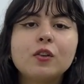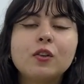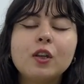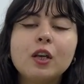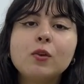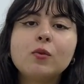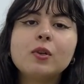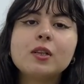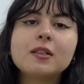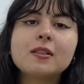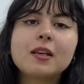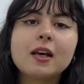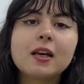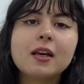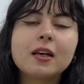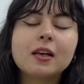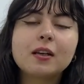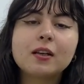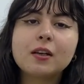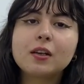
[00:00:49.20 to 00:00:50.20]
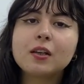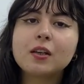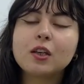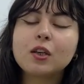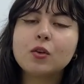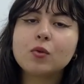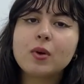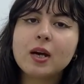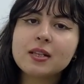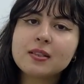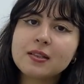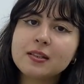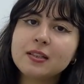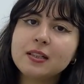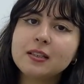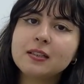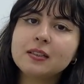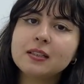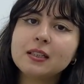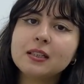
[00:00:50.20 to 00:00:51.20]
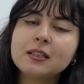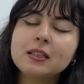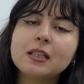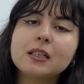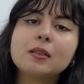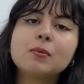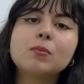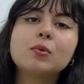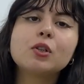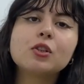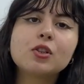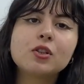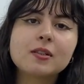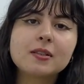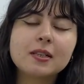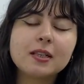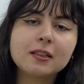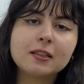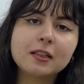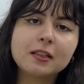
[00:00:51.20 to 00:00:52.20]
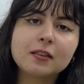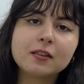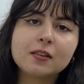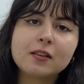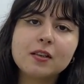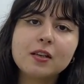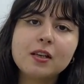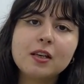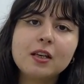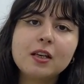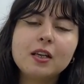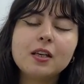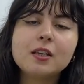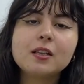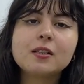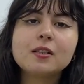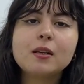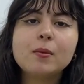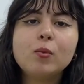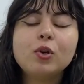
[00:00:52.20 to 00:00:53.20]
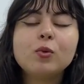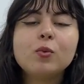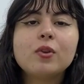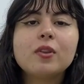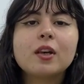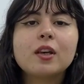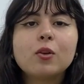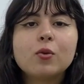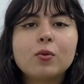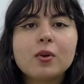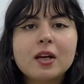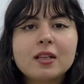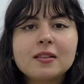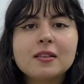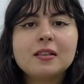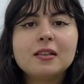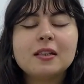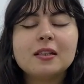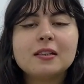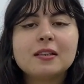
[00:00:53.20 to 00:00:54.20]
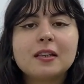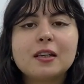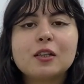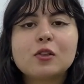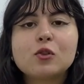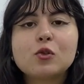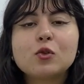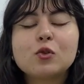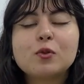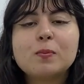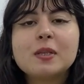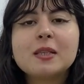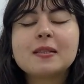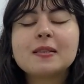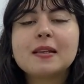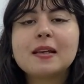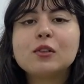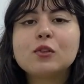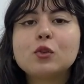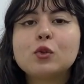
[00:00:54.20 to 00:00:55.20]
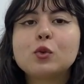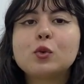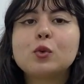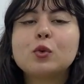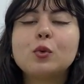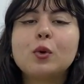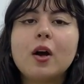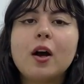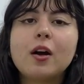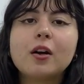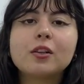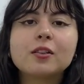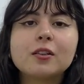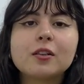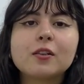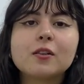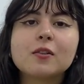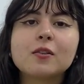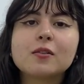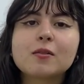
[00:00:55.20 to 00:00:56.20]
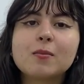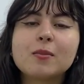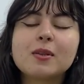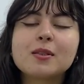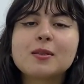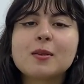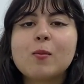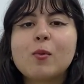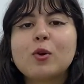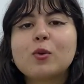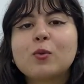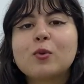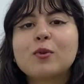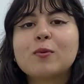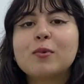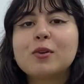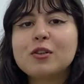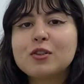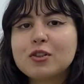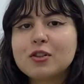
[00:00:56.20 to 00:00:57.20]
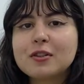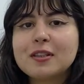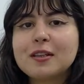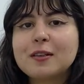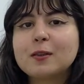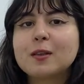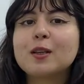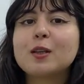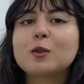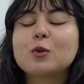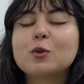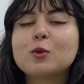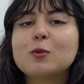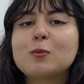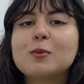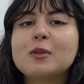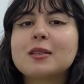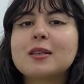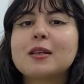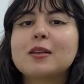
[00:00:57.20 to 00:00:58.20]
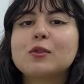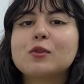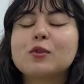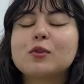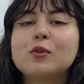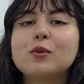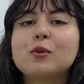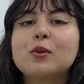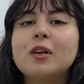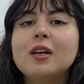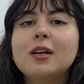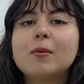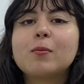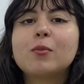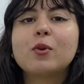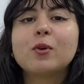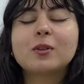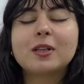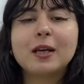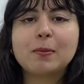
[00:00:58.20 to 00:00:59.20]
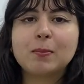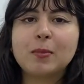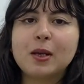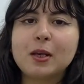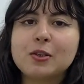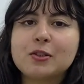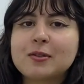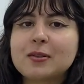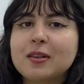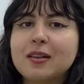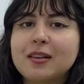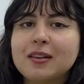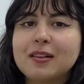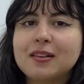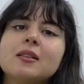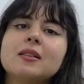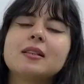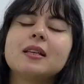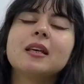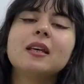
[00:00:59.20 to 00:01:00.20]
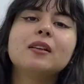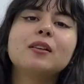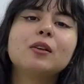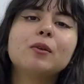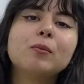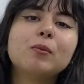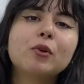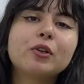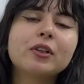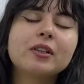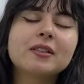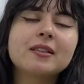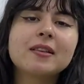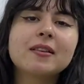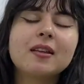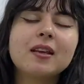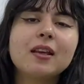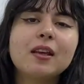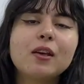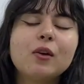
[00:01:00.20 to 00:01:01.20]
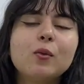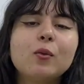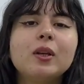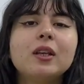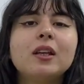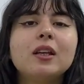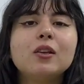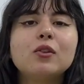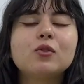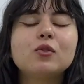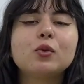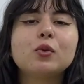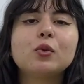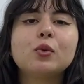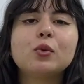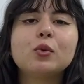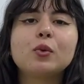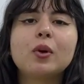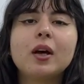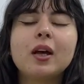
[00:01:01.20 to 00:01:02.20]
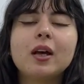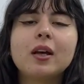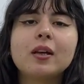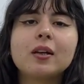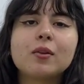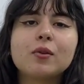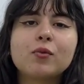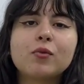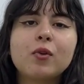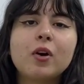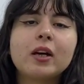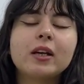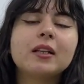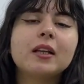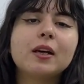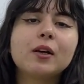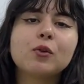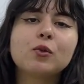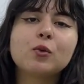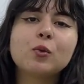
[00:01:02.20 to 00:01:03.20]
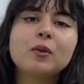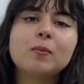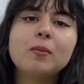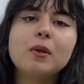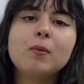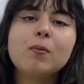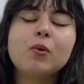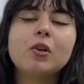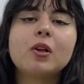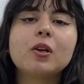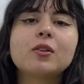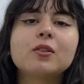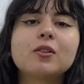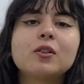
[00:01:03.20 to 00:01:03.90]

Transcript: There is a curiosity intent and purchase intent. Someone with a curiosity intent should be sent to articles, but someone with purchase intent should be sent to product page. Second important thing, we need to find out what people are